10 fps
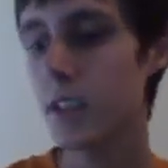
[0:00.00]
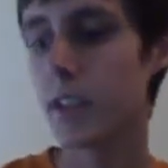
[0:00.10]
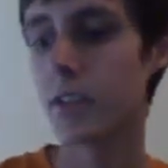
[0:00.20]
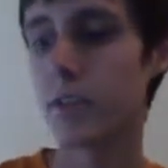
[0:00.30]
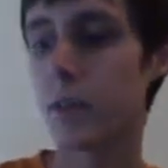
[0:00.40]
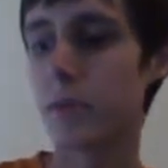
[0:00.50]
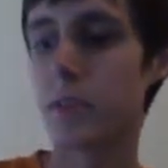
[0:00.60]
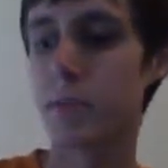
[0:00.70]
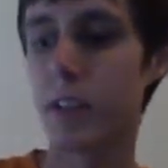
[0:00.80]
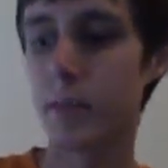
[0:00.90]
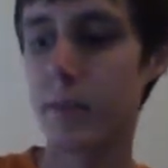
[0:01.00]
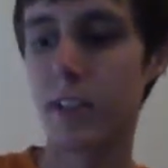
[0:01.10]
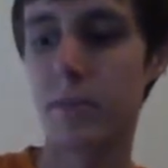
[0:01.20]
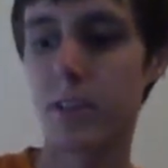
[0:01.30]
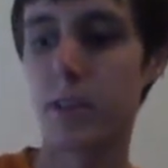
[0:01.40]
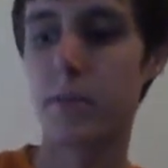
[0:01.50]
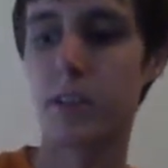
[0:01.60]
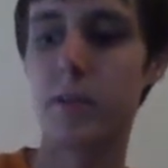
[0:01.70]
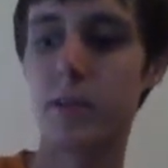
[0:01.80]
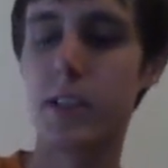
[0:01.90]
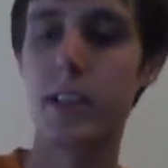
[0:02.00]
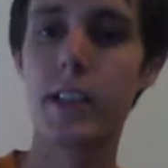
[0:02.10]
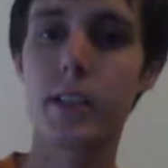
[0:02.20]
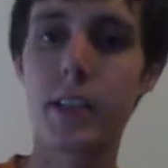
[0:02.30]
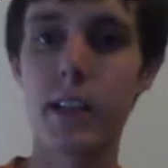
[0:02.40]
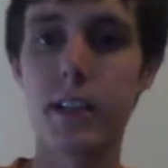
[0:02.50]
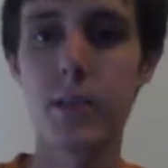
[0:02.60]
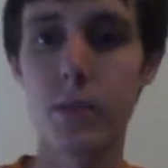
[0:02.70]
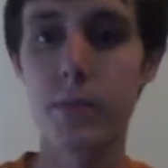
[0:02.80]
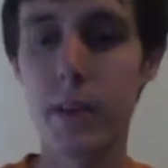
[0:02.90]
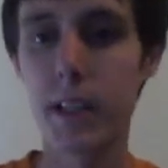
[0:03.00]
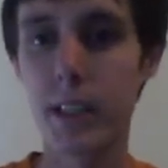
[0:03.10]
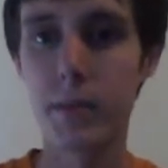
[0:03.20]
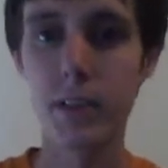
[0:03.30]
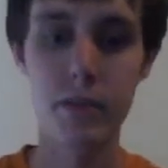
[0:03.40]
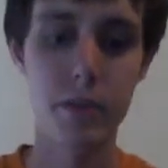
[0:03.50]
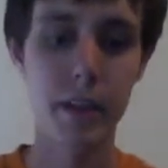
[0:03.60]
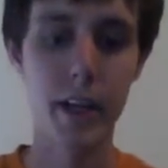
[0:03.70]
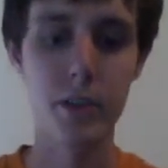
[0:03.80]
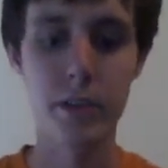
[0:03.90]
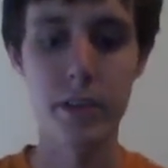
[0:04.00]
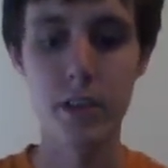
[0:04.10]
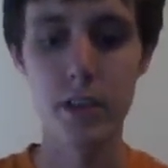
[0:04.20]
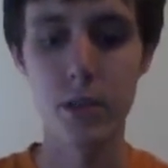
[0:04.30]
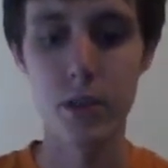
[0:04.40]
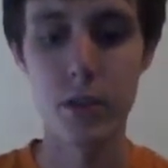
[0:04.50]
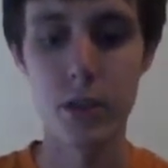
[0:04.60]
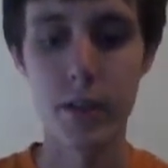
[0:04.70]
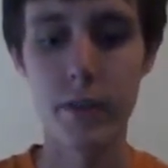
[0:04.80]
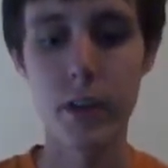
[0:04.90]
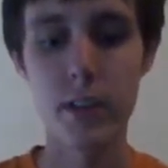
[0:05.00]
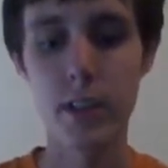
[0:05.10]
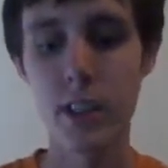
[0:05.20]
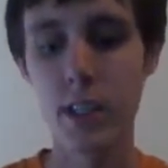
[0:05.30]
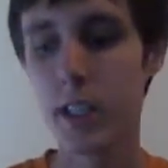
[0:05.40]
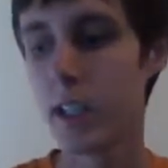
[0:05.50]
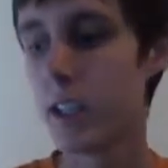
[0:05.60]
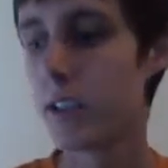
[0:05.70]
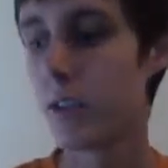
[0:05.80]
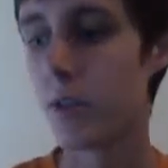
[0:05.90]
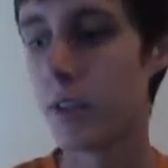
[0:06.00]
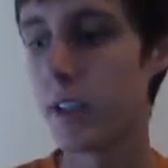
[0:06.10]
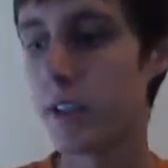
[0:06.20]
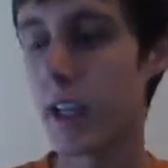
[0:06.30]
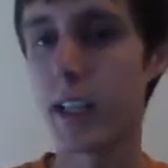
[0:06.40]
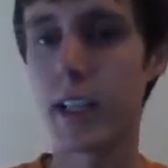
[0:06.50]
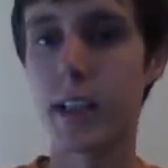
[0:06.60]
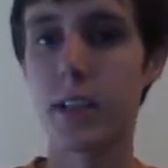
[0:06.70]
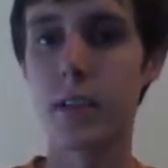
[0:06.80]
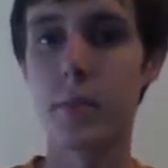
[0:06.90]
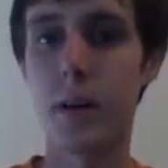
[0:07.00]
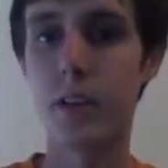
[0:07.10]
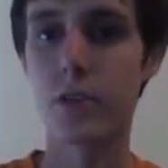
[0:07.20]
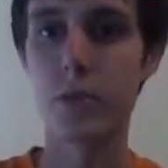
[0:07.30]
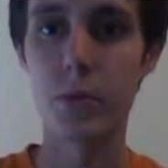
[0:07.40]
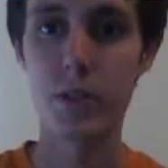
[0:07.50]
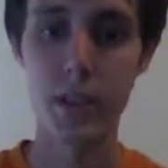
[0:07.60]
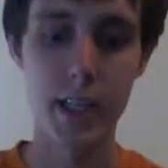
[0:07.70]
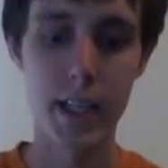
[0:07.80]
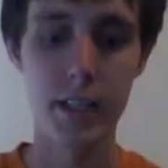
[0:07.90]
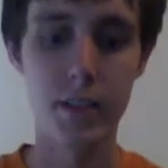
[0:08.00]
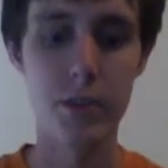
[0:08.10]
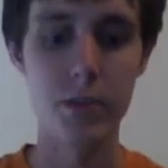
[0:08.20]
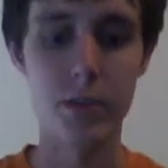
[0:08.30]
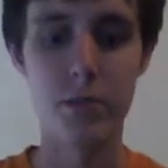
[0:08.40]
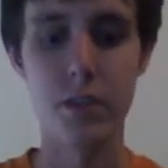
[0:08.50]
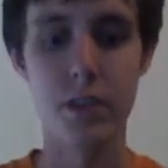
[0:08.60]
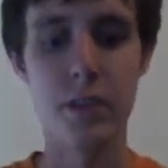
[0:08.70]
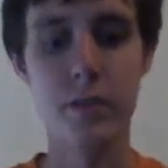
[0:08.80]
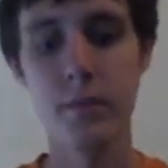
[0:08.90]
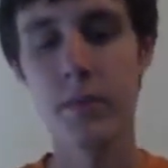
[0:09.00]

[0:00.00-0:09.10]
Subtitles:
Is double summon Gigaplants plus summon an insect or plant type monster for your hand or graveyard. So he's kind of like the monster reborn in the deck. You can do it once per turn.